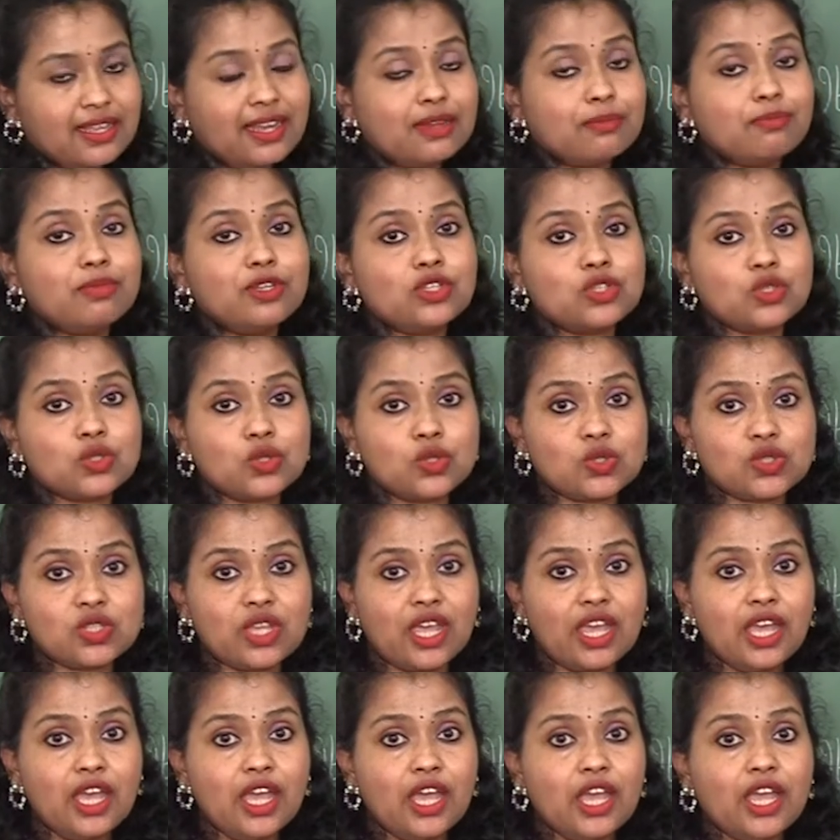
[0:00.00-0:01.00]
That means to
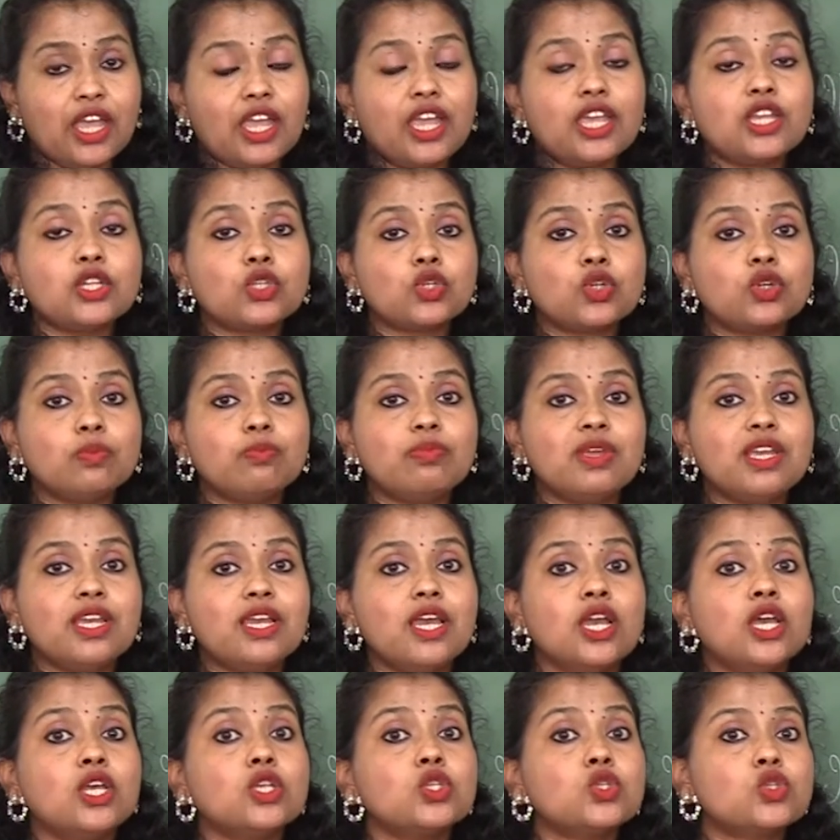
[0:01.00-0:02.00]
say he should
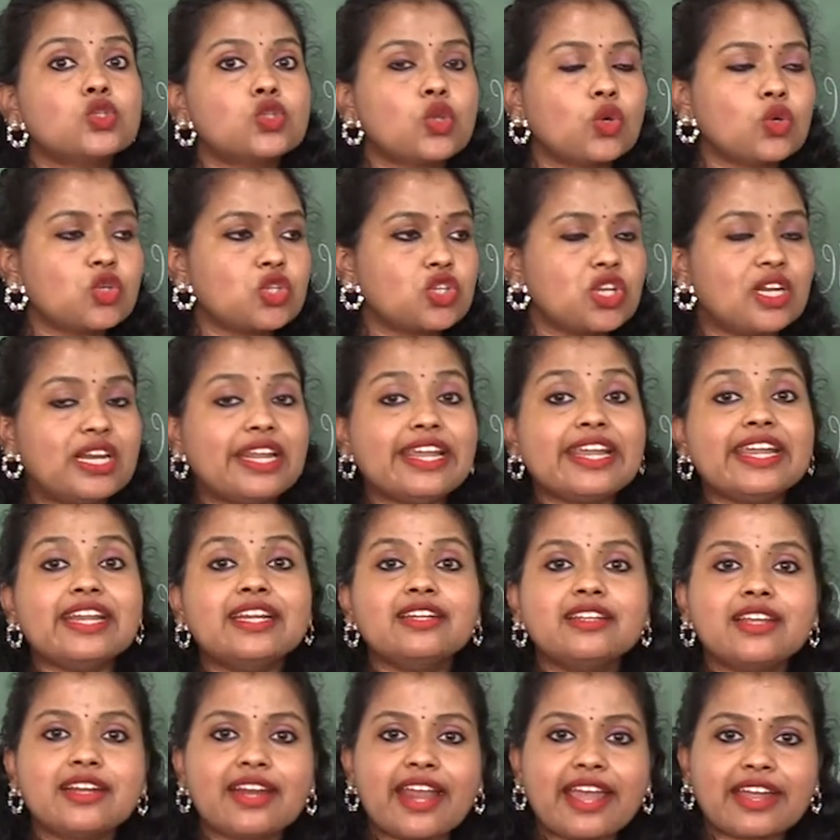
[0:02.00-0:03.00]
be socially
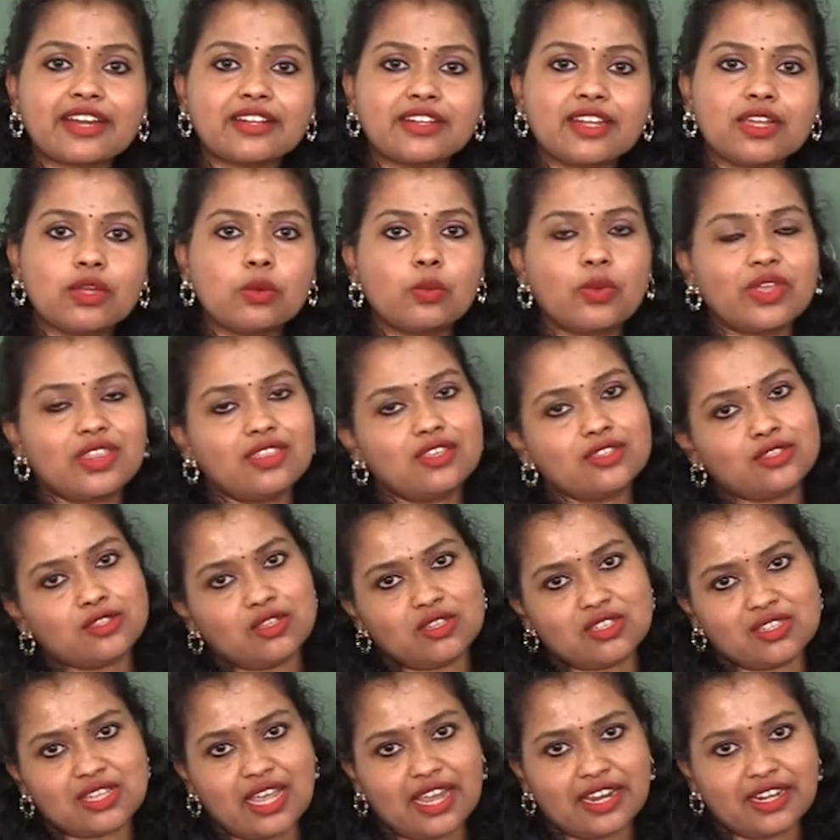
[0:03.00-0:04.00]
interacting with the
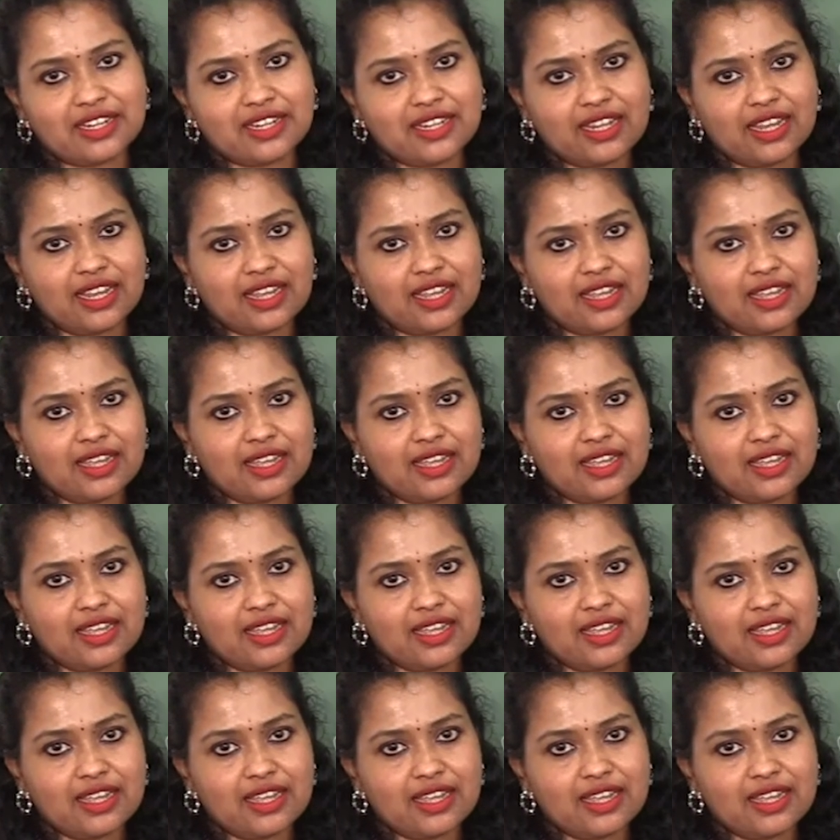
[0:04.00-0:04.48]
society.